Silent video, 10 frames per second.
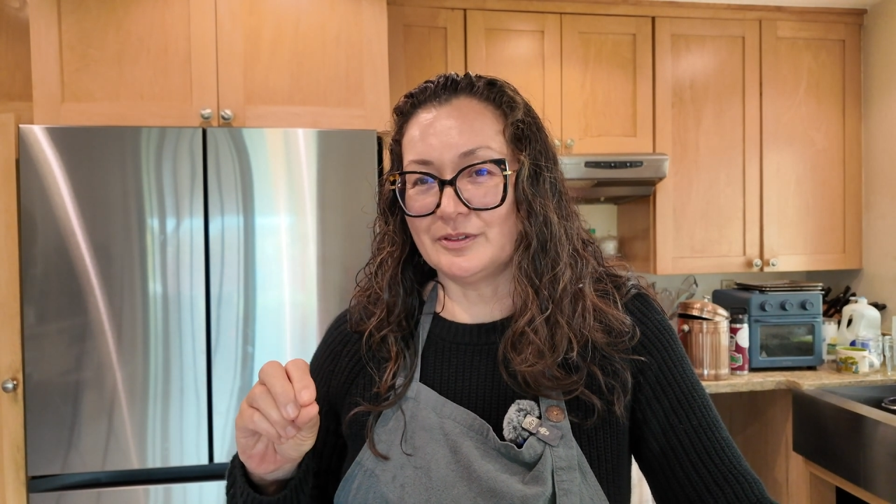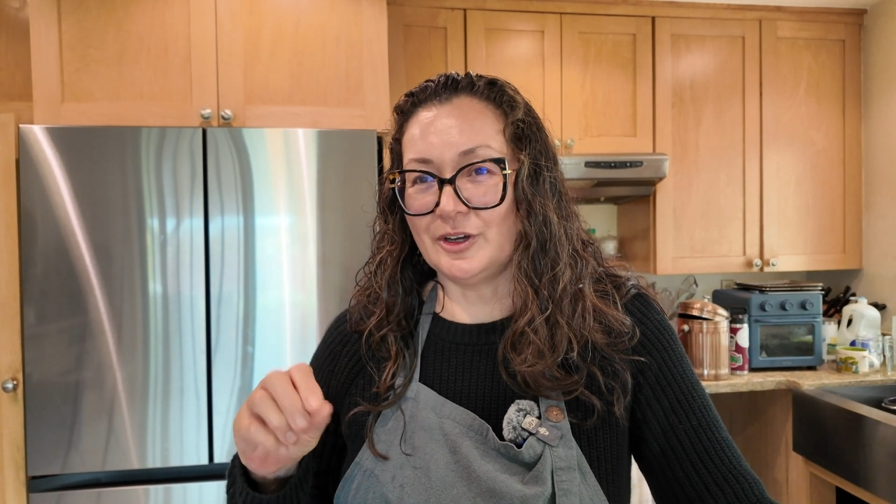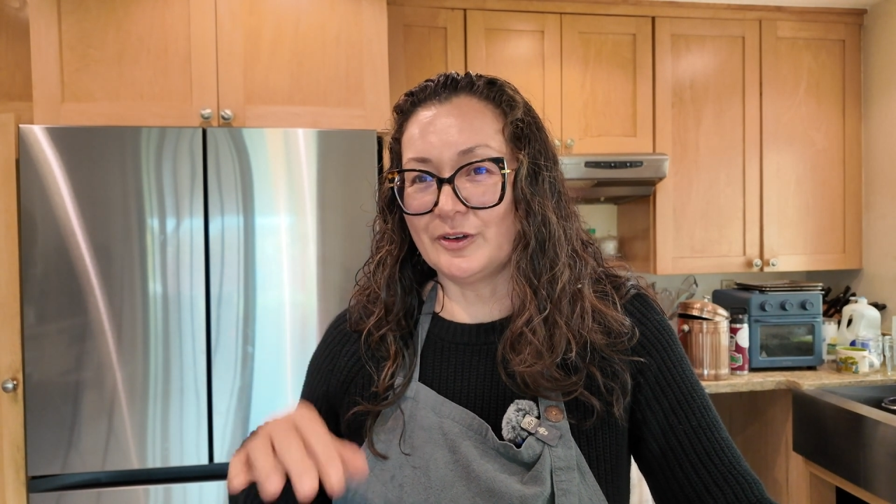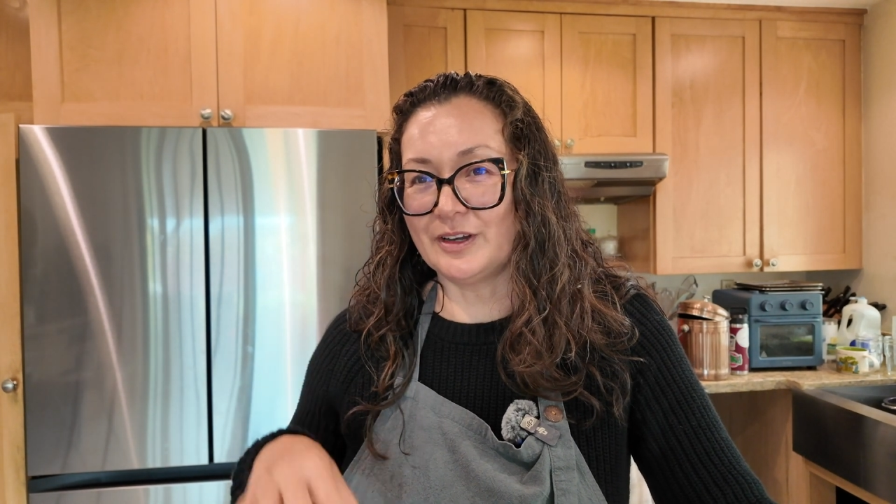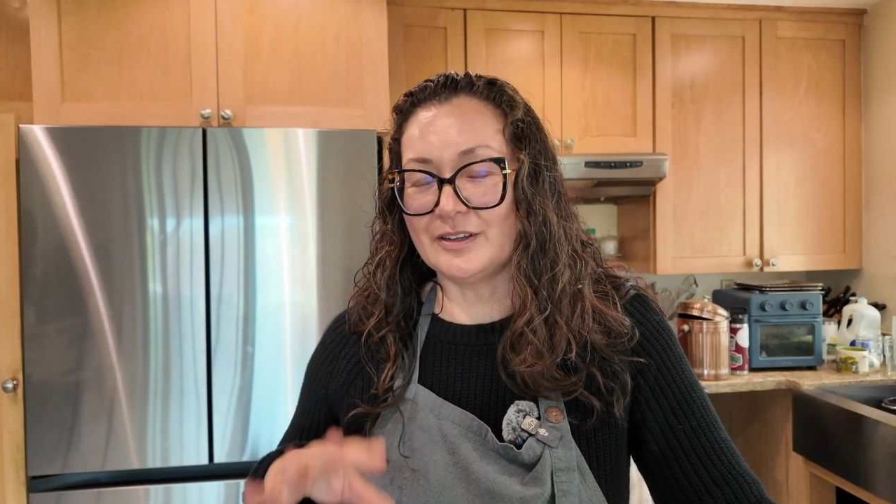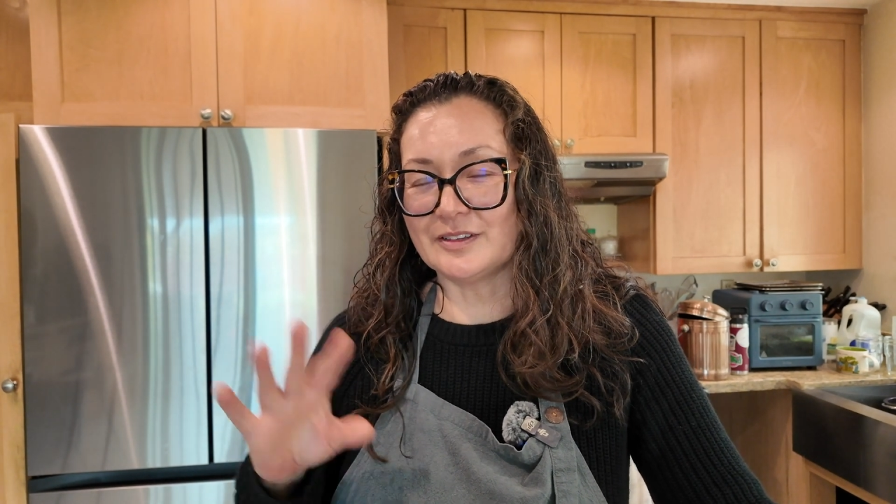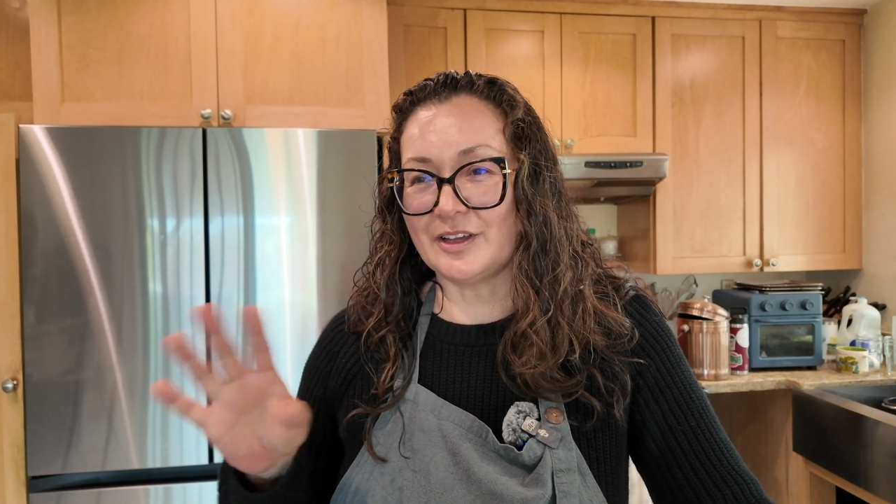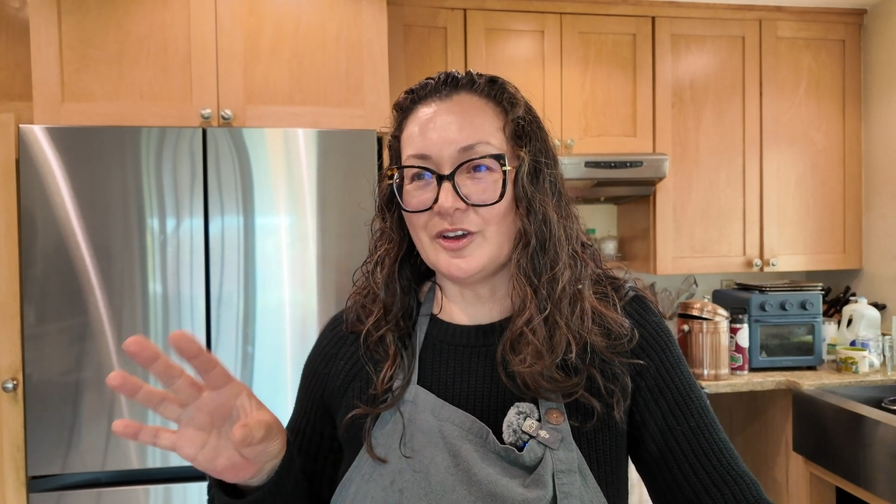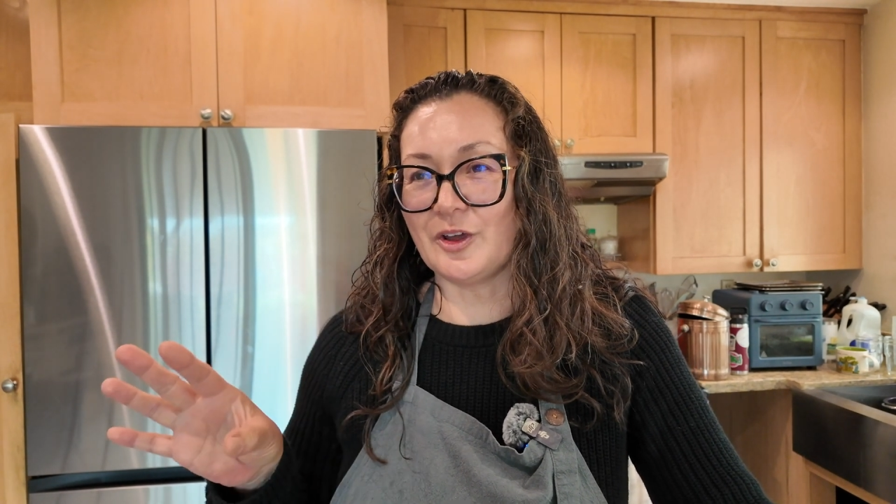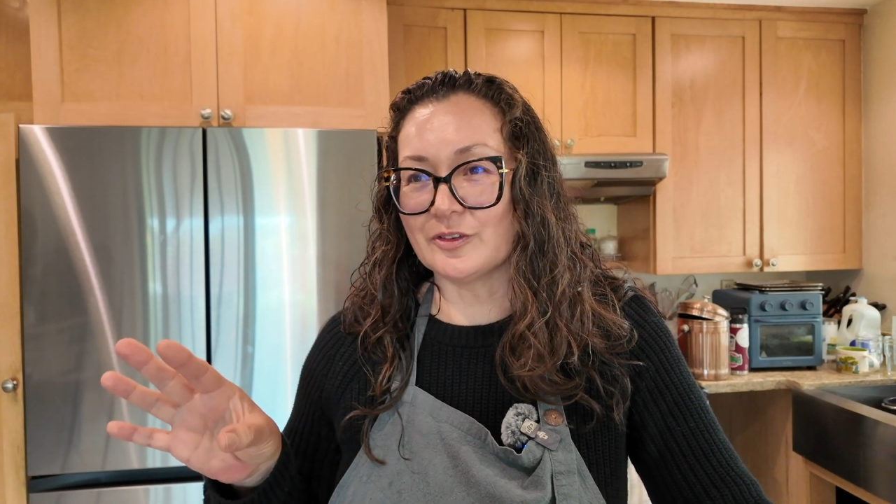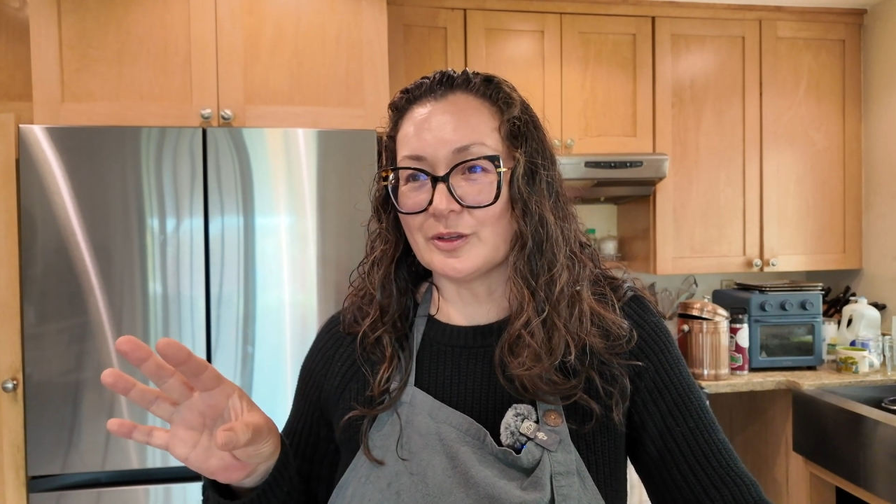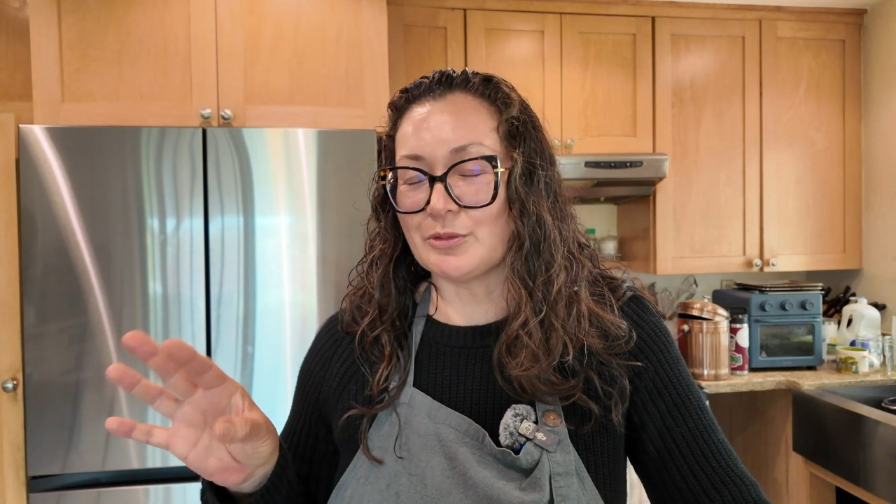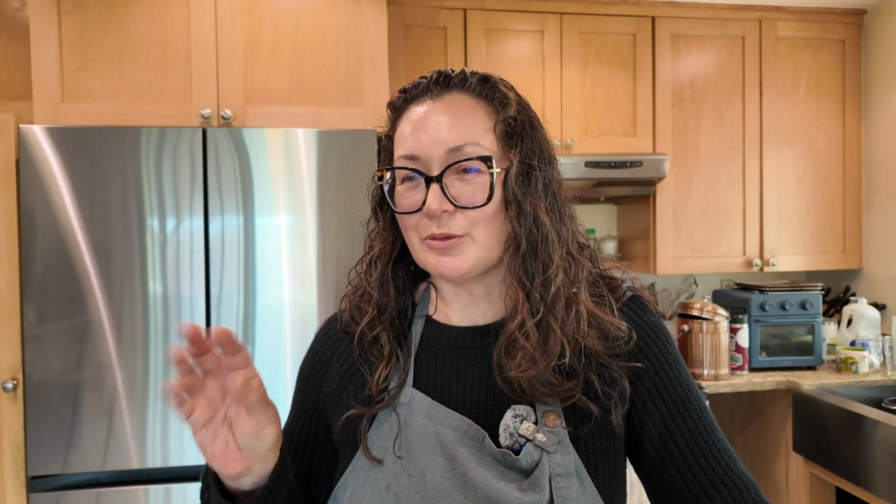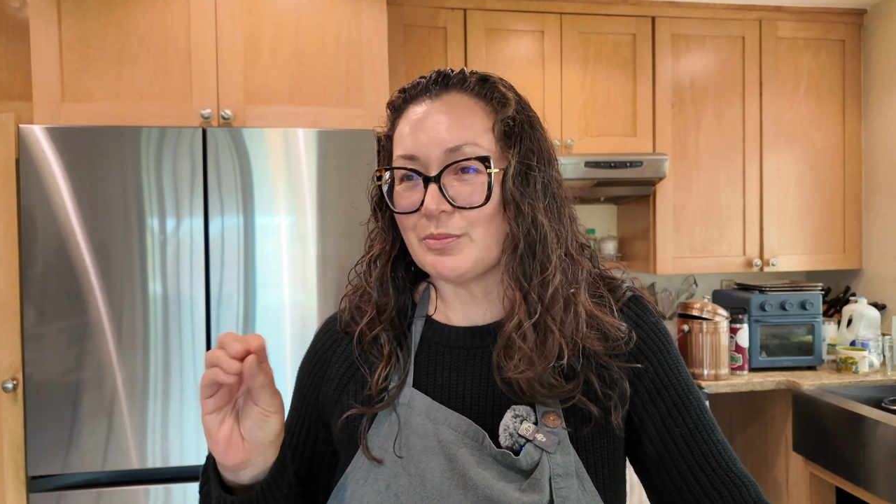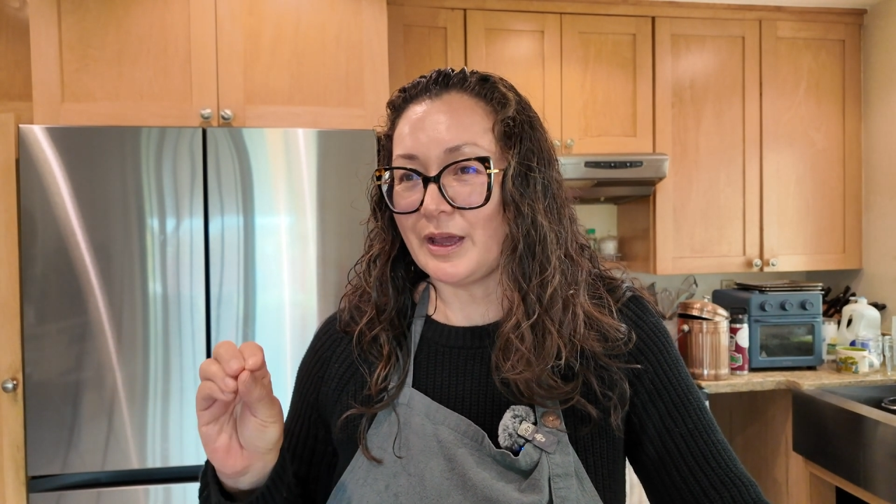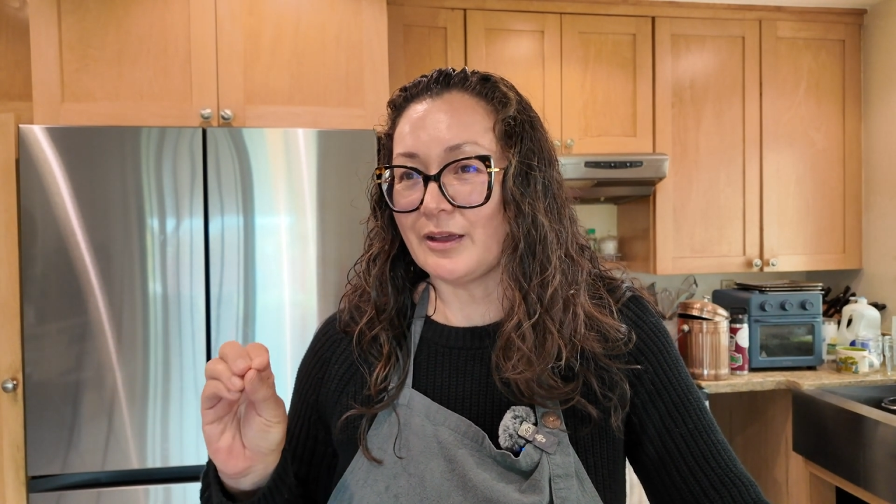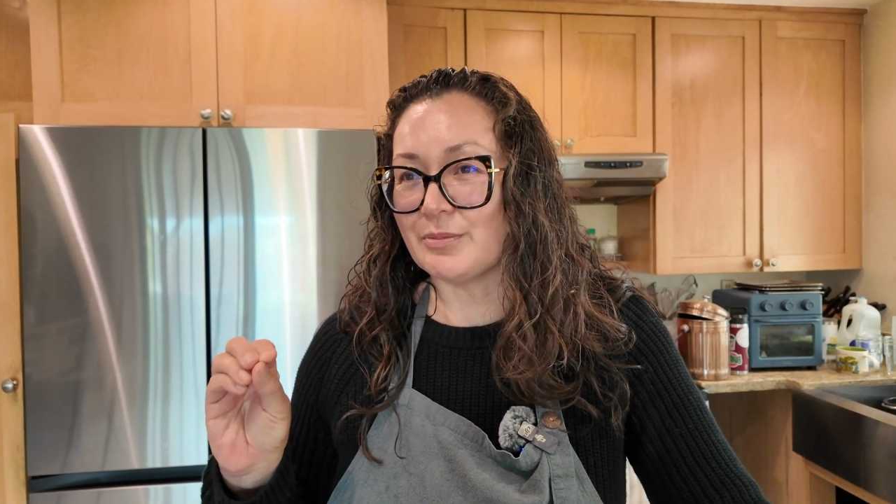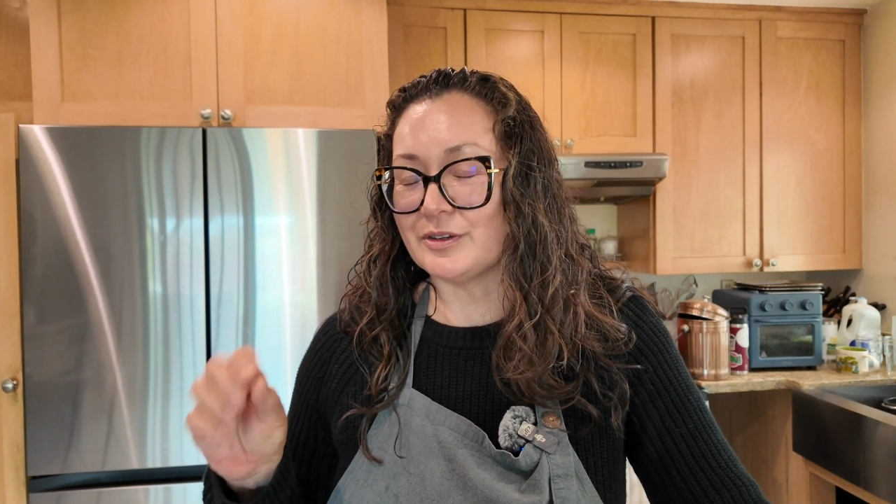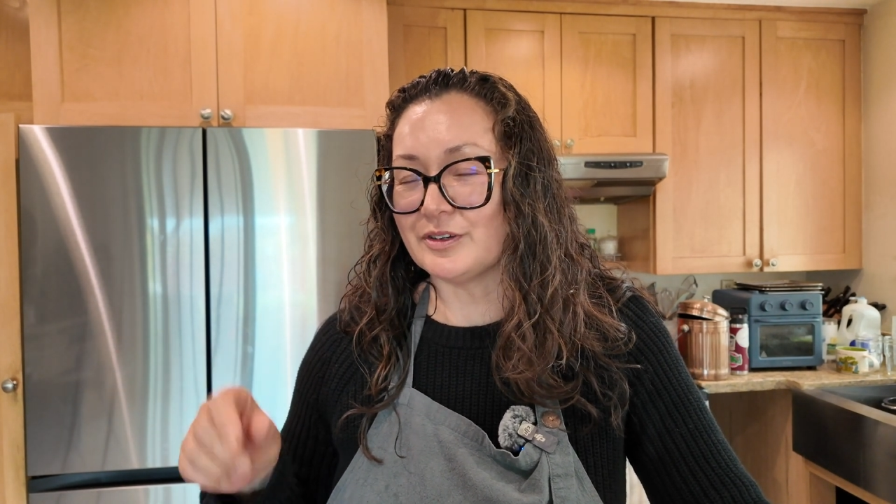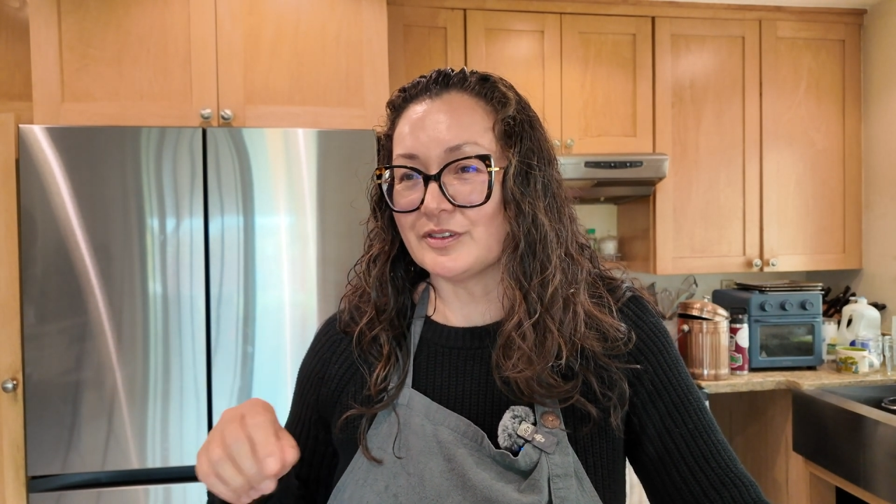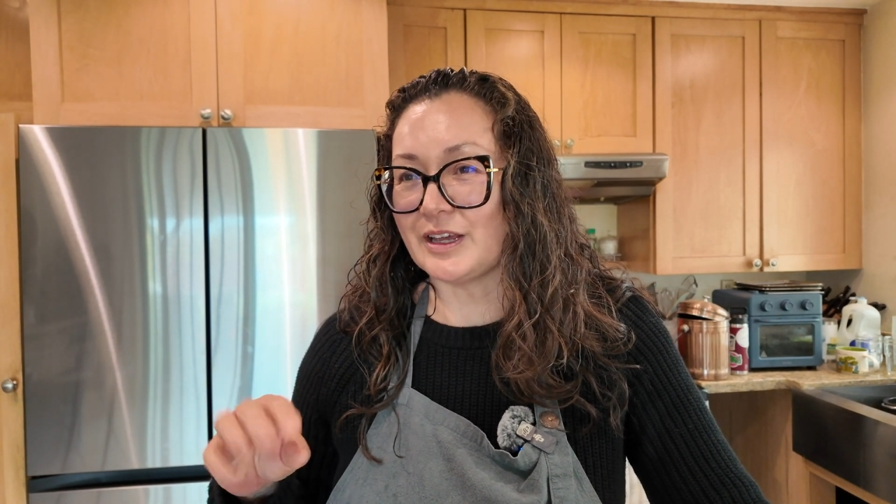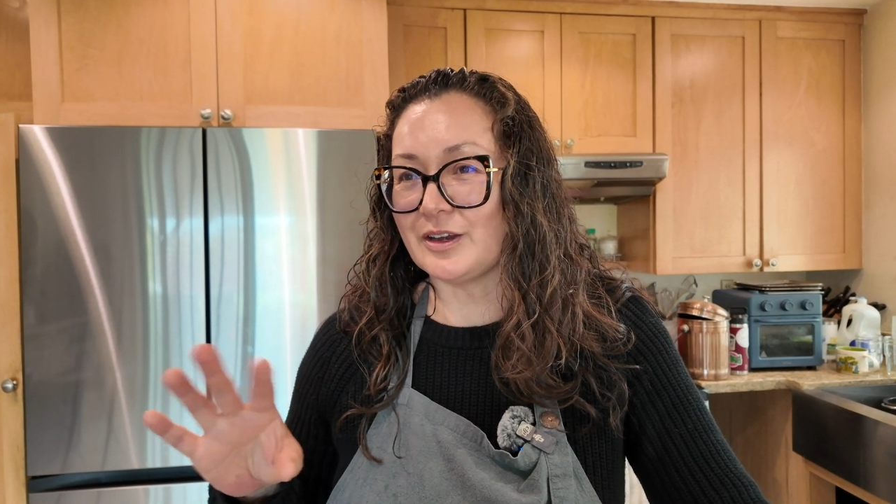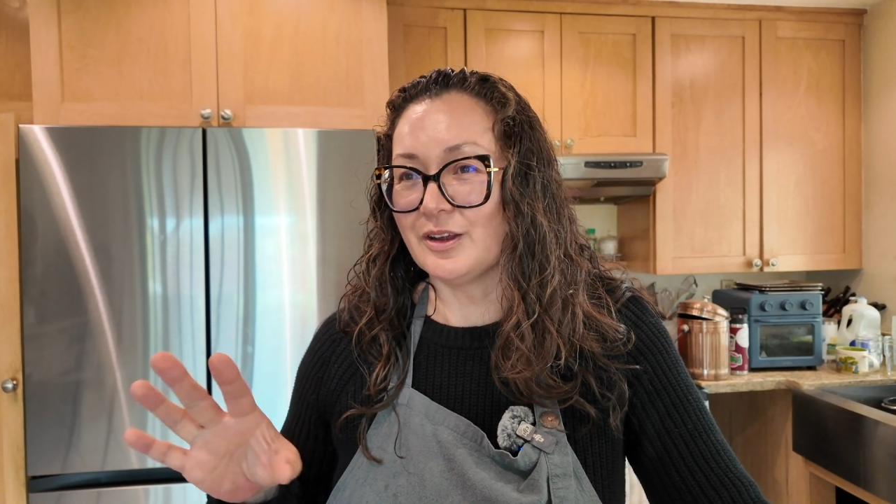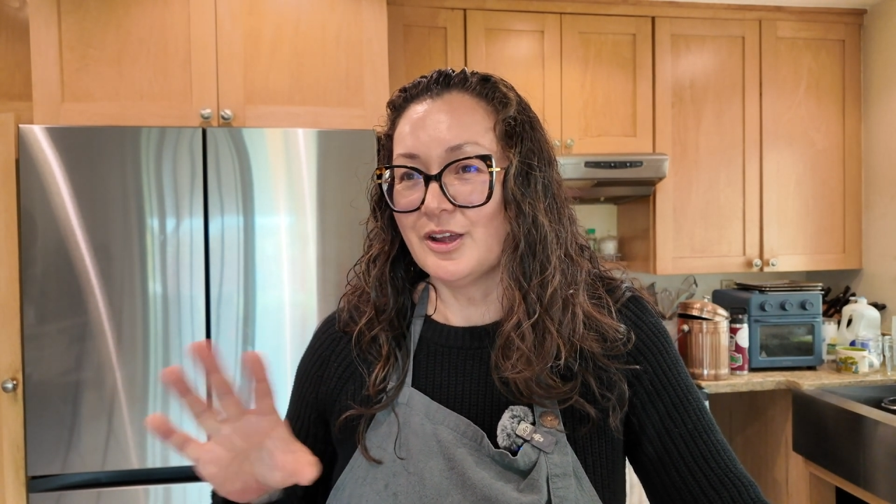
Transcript: You don't need to say no to something big, but just say